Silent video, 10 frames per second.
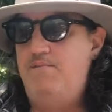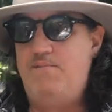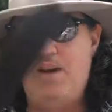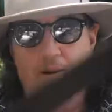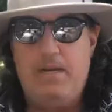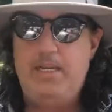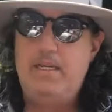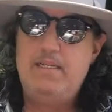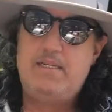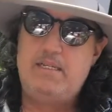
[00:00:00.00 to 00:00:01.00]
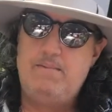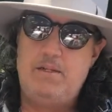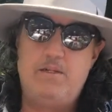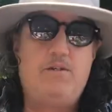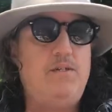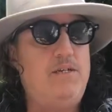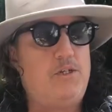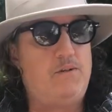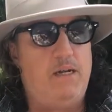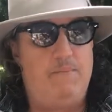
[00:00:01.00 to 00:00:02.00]
very similar to the
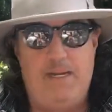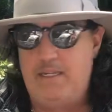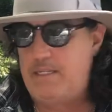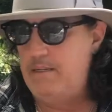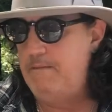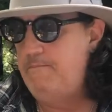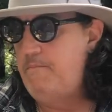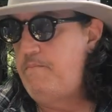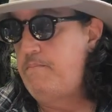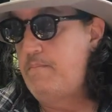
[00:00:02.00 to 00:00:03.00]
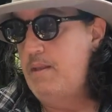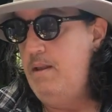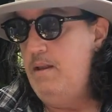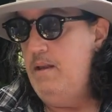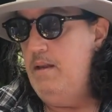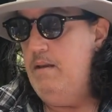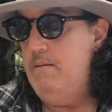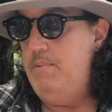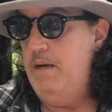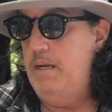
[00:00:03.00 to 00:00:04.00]
Trailmaster,
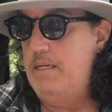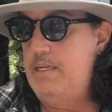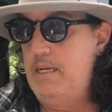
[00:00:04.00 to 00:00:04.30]
but